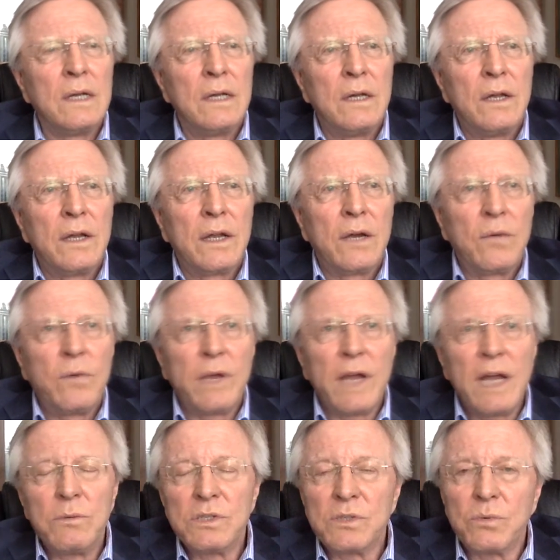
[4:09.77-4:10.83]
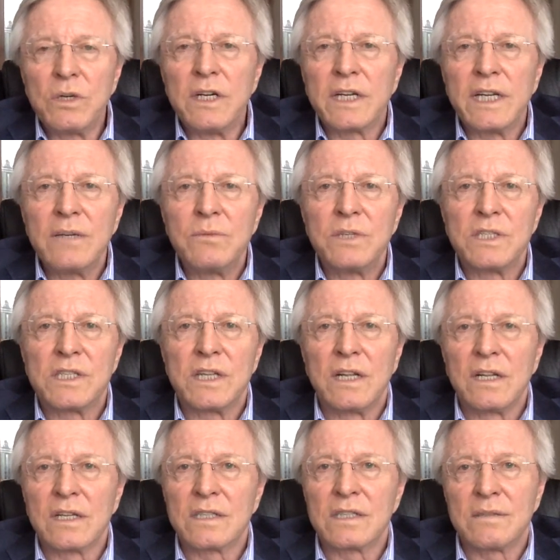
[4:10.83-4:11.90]
Now, when I was working with
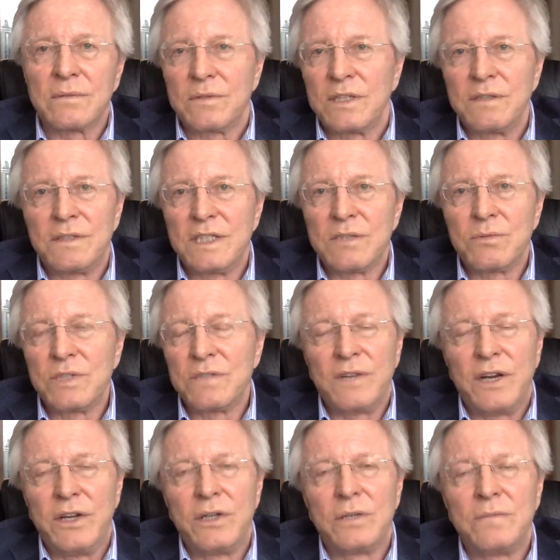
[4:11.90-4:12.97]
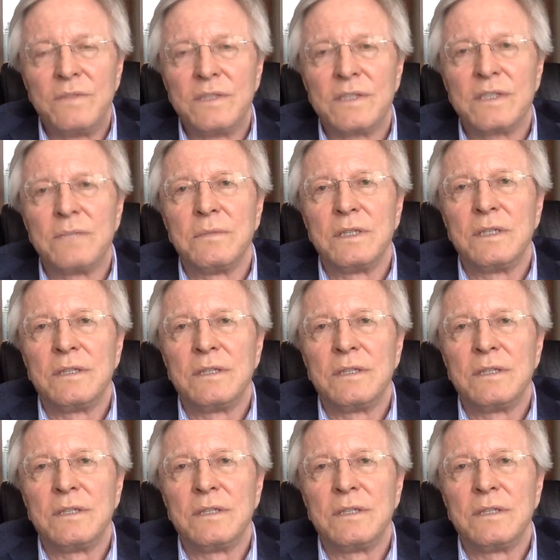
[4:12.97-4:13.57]
sulks, this was very obvious to me.